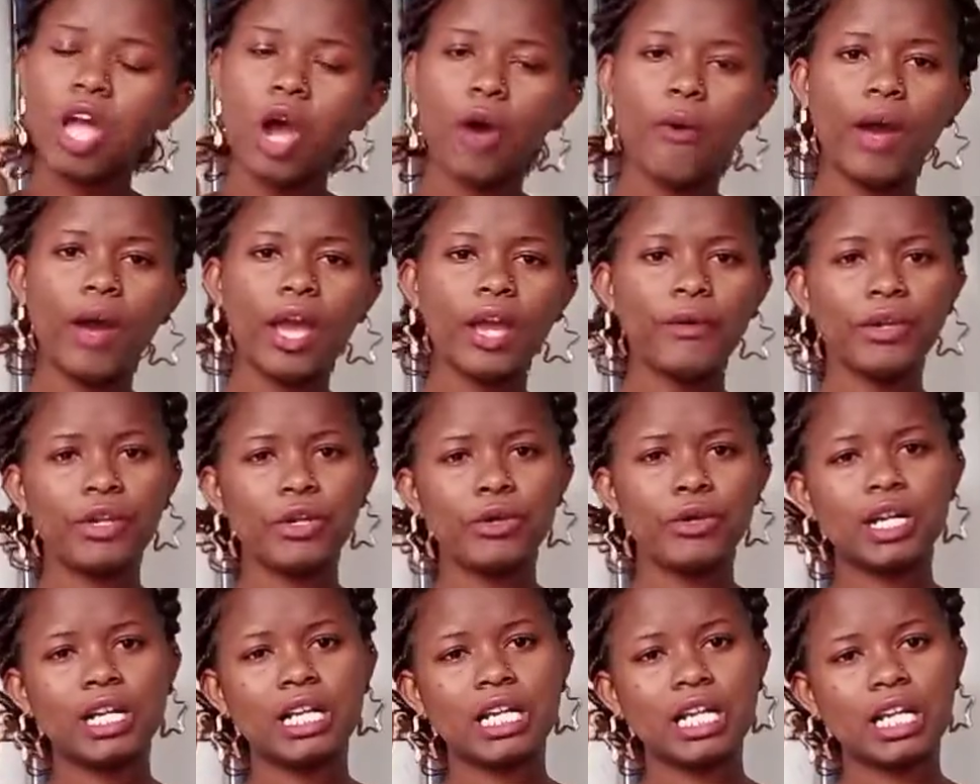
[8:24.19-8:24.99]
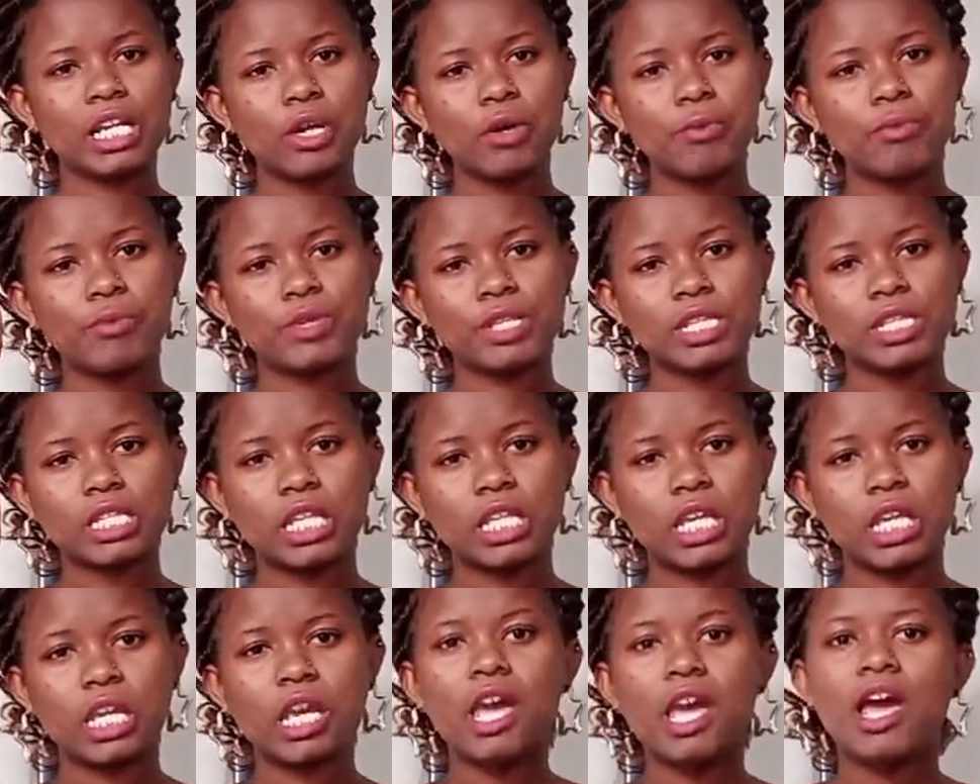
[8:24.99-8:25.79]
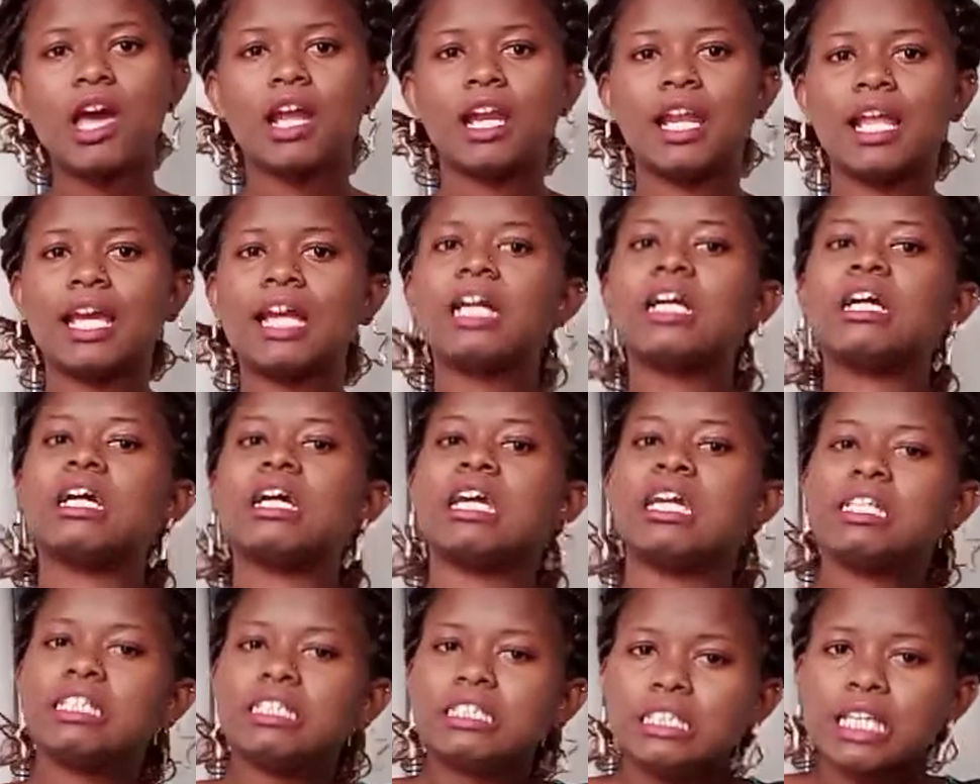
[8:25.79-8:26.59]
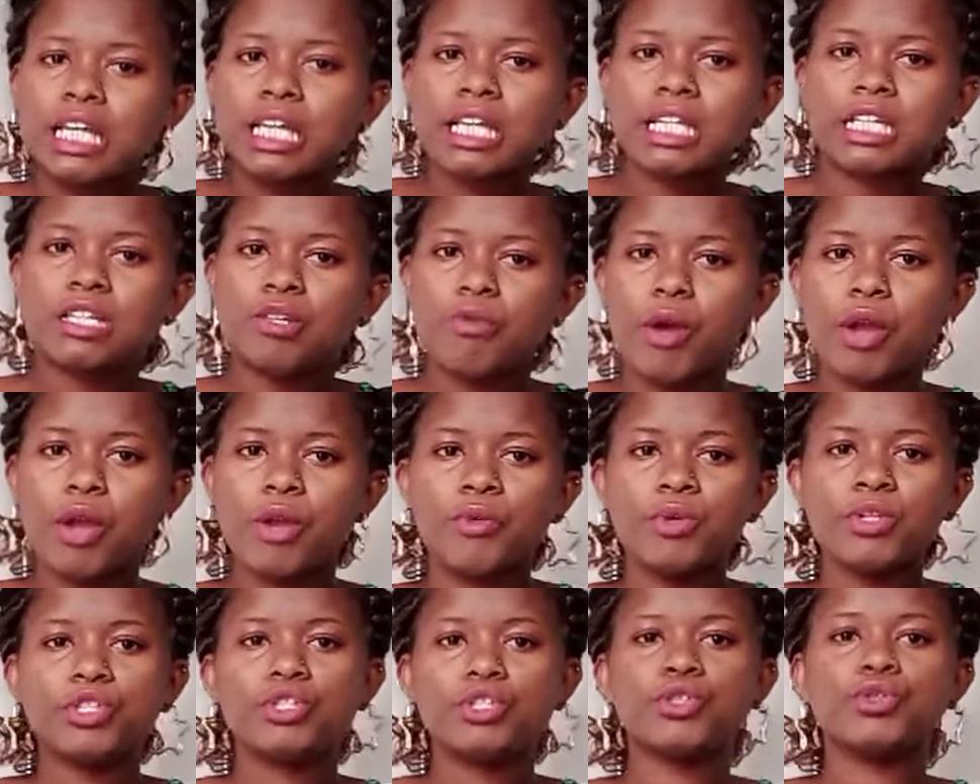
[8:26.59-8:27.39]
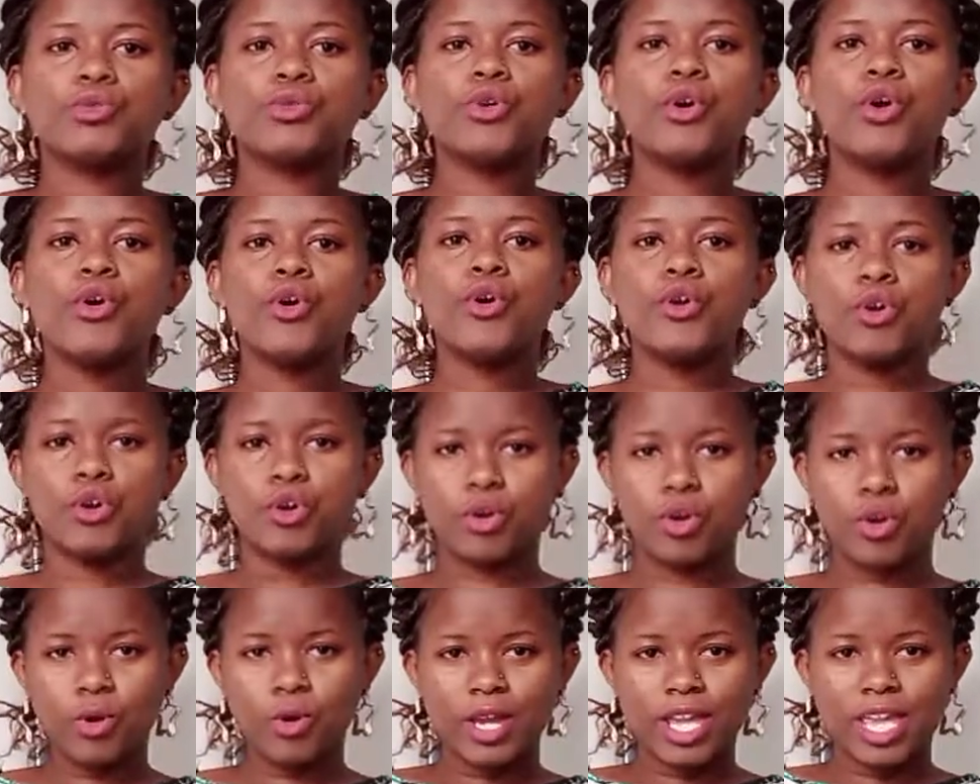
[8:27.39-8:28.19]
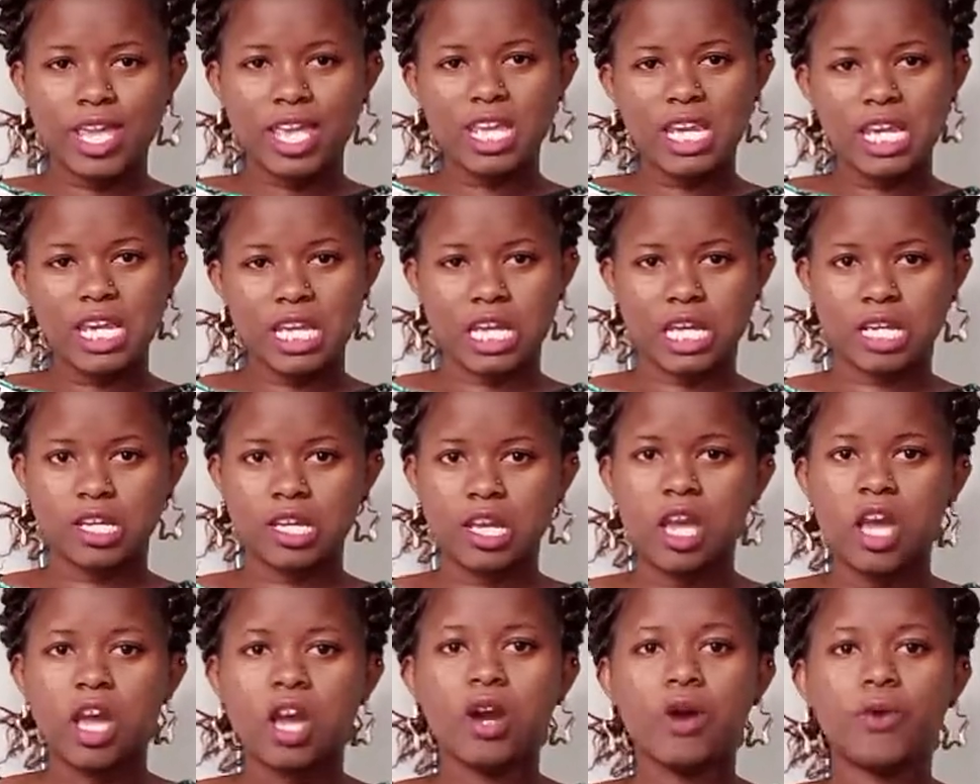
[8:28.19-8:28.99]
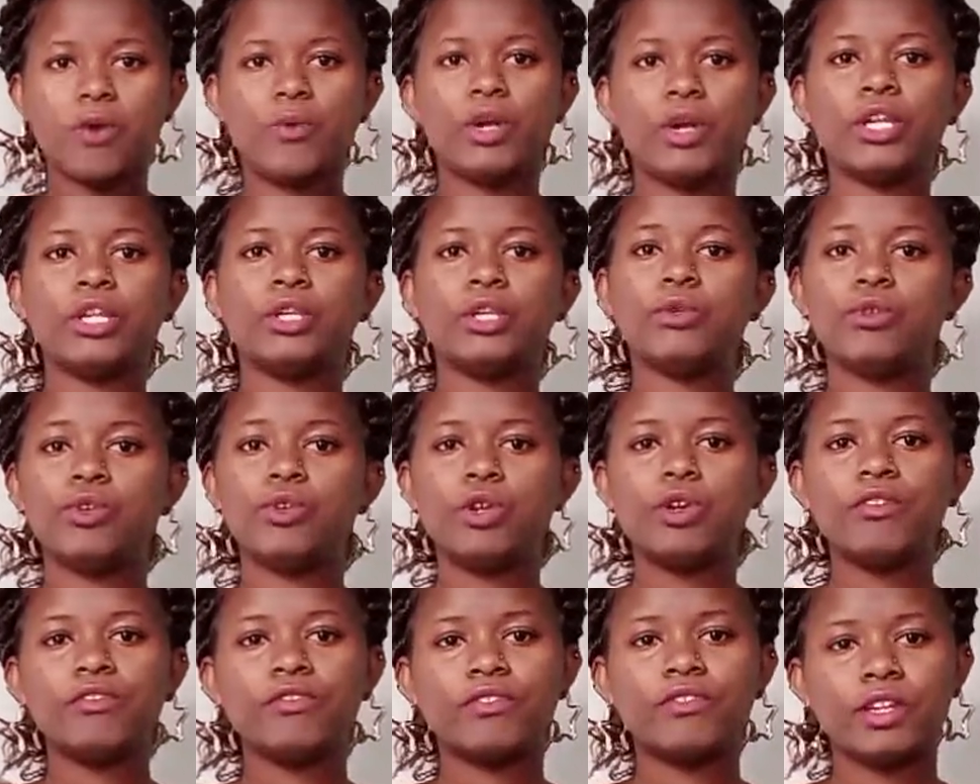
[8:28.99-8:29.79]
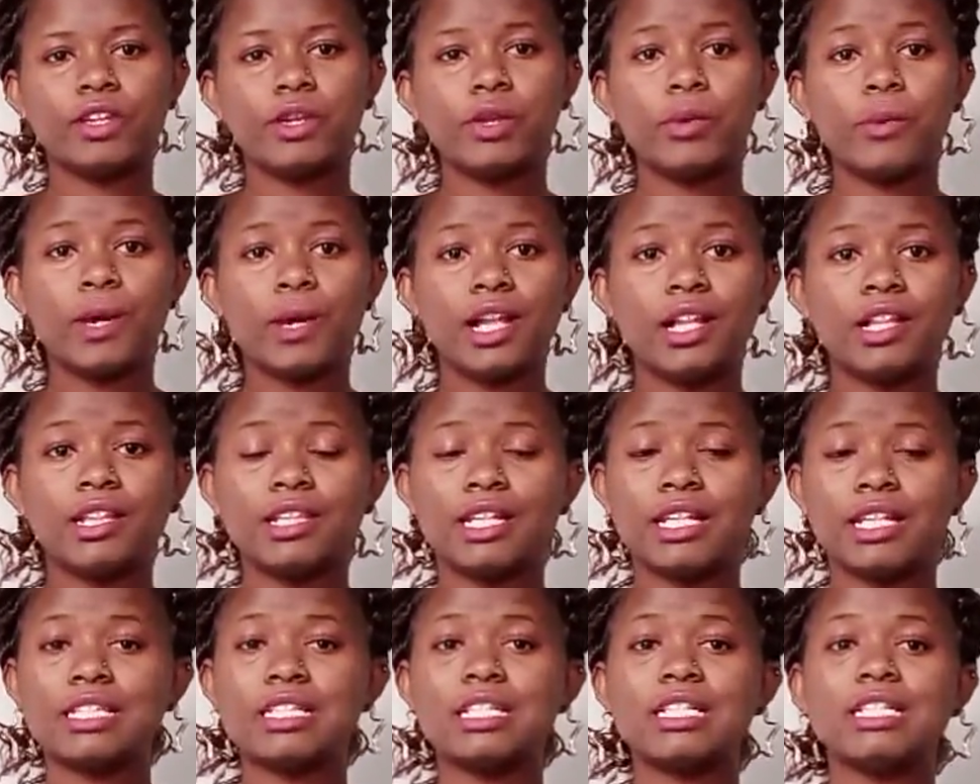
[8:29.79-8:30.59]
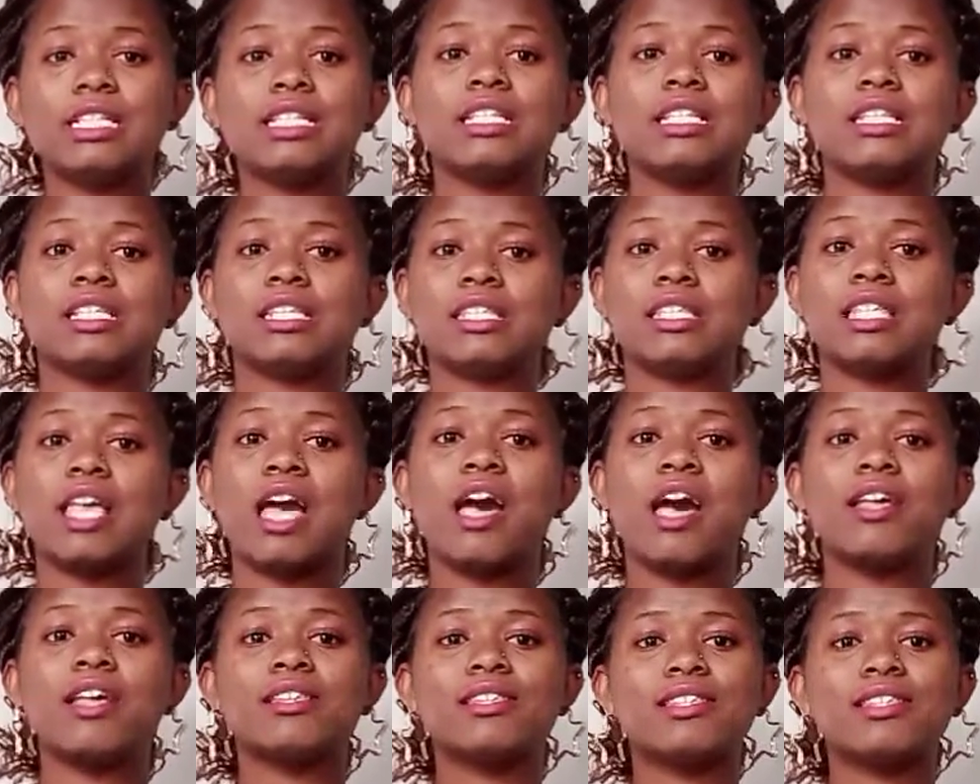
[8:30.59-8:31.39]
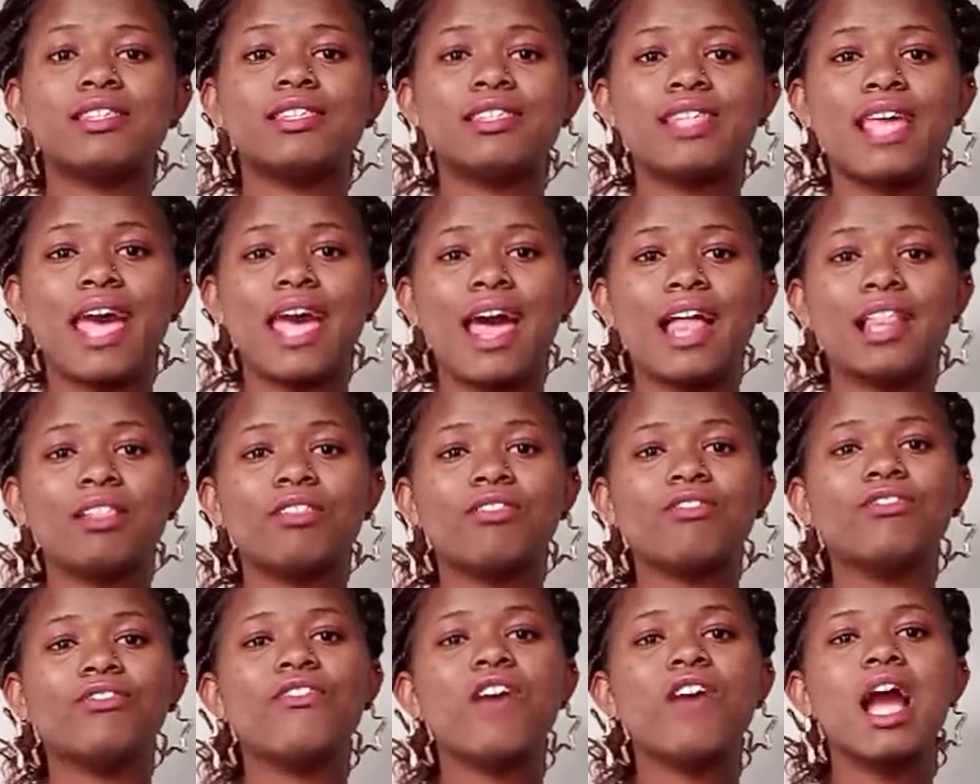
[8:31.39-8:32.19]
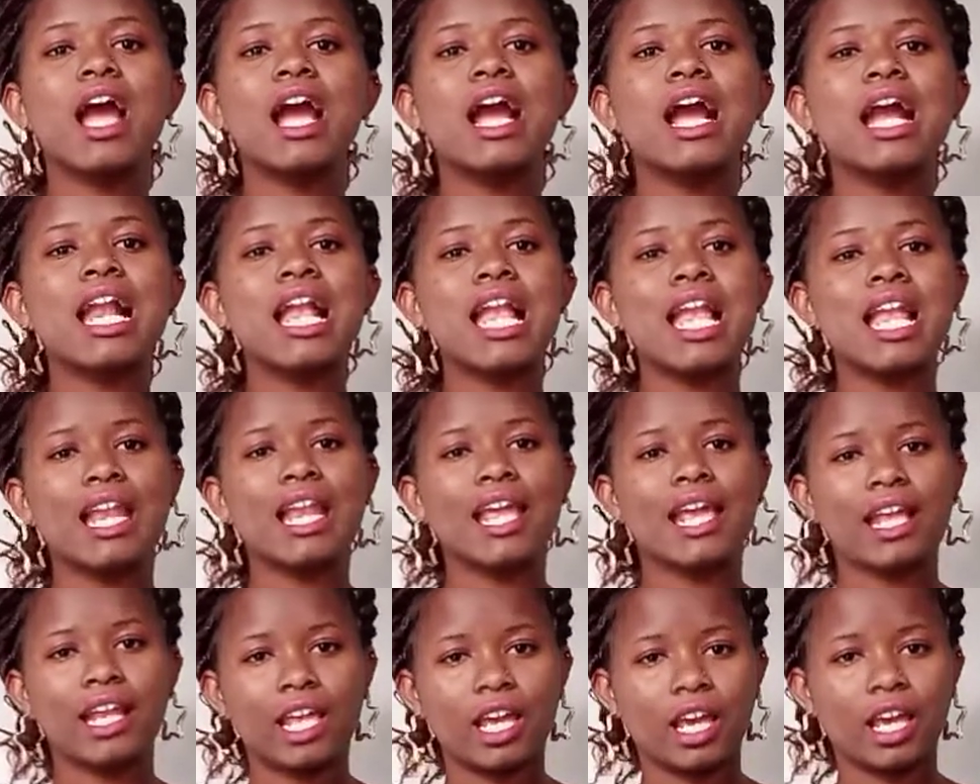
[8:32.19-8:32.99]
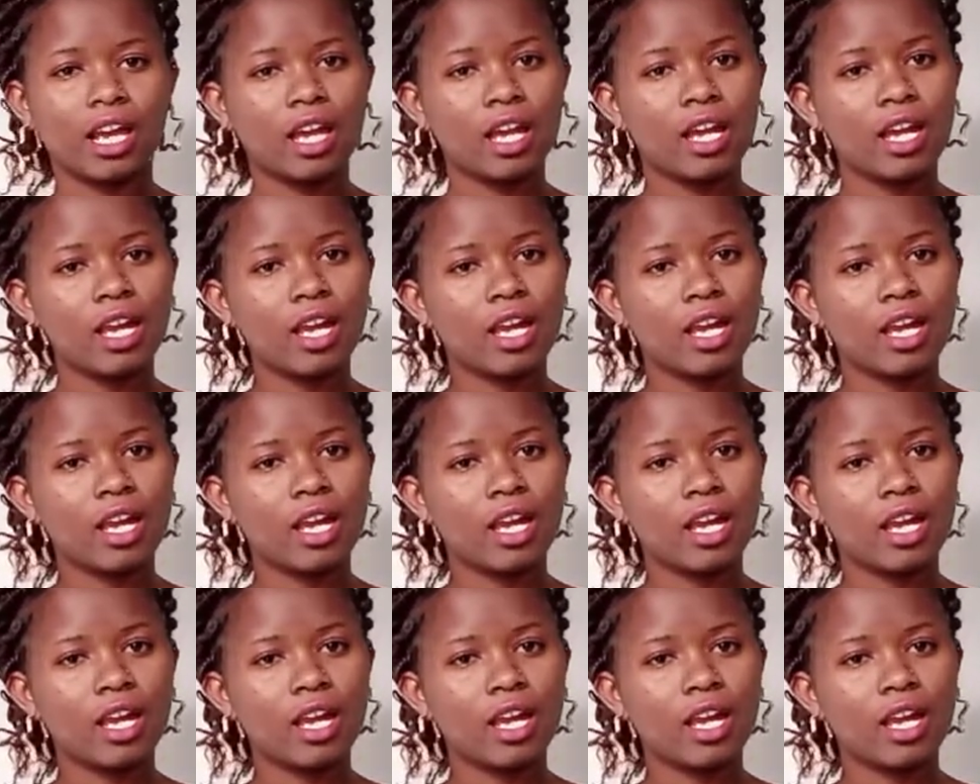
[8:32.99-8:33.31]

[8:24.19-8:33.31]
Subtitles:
Why would you clean your pussy, like inside? Why would you go in when you know very well that it is self-cleaning?